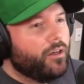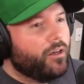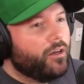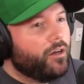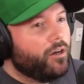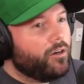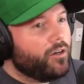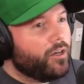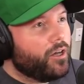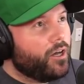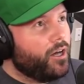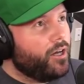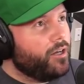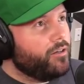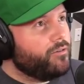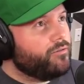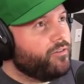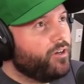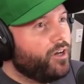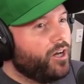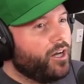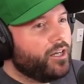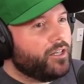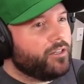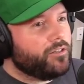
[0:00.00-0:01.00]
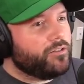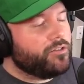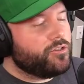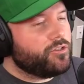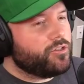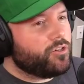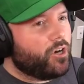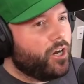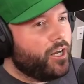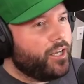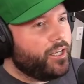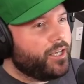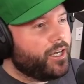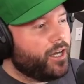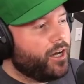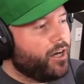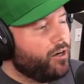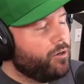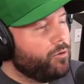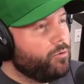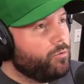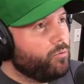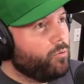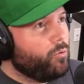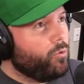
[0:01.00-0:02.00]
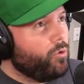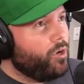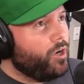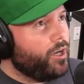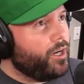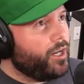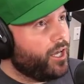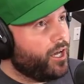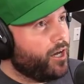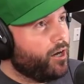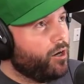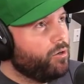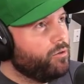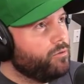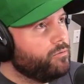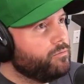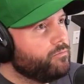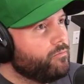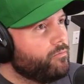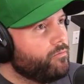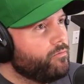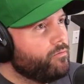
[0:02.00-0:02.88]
Okay, fine. Strikeout. One out.